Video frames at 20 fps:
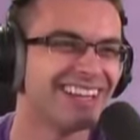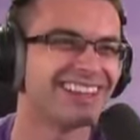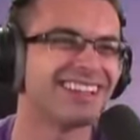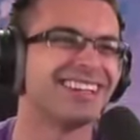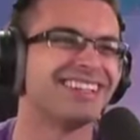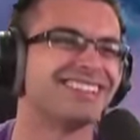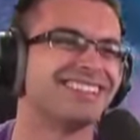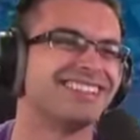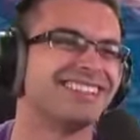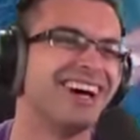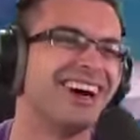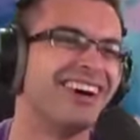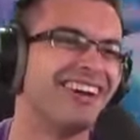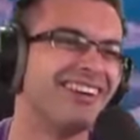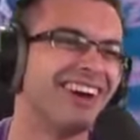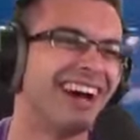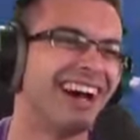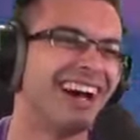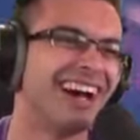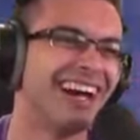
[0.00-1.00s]
There's
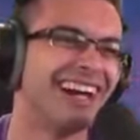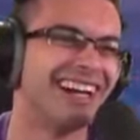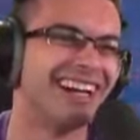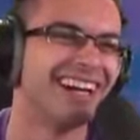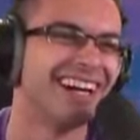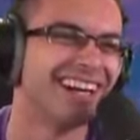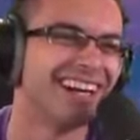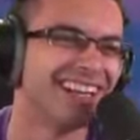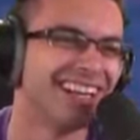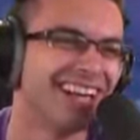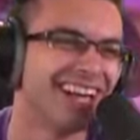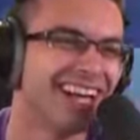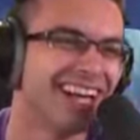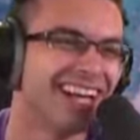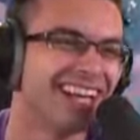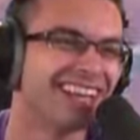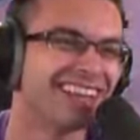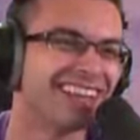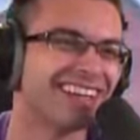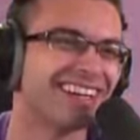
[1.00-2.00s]
no way. Wait.
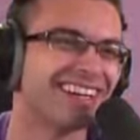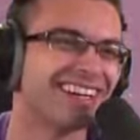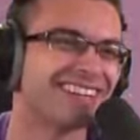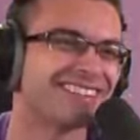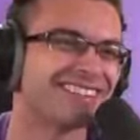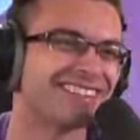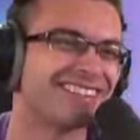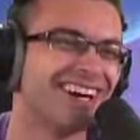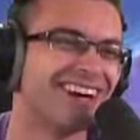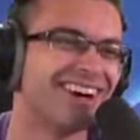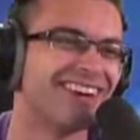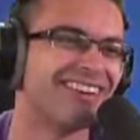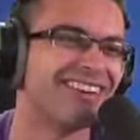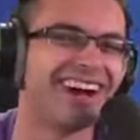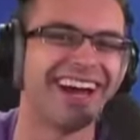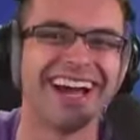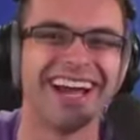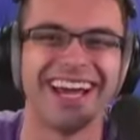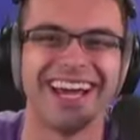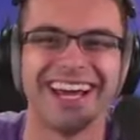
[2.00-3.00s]
There's oh my no gosh, you
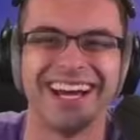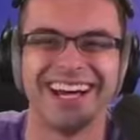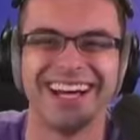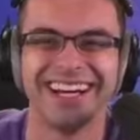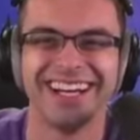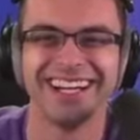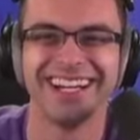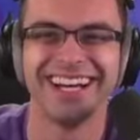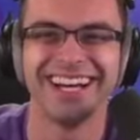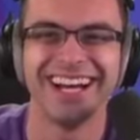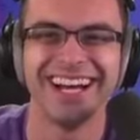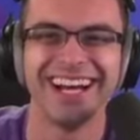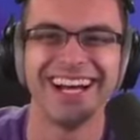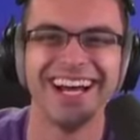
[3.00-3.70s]
almost counter slammed him.